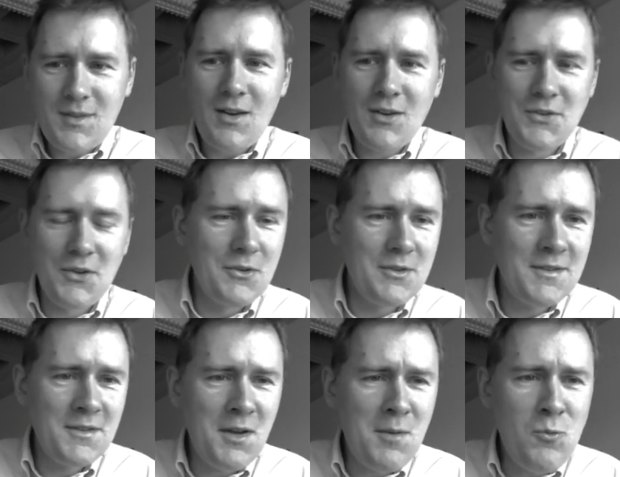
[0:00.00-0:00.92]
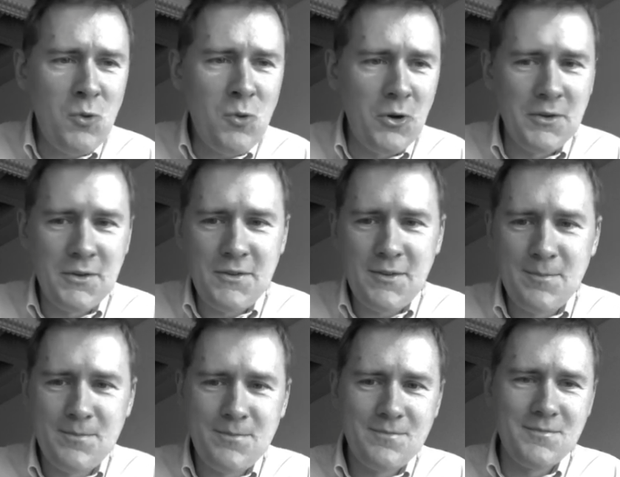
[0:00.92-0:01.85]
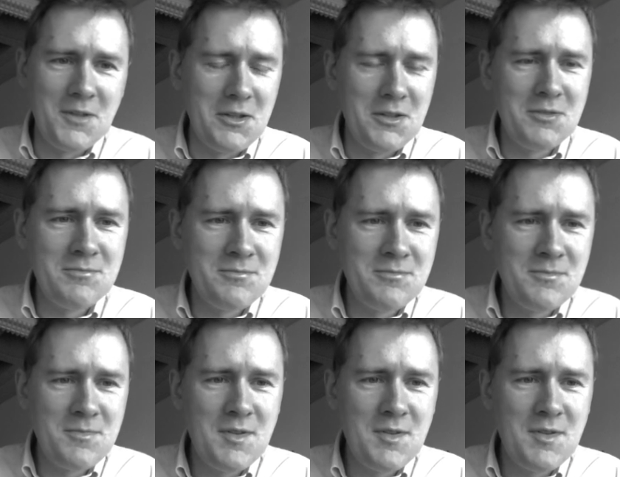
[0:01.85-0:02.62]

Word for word: So some words um,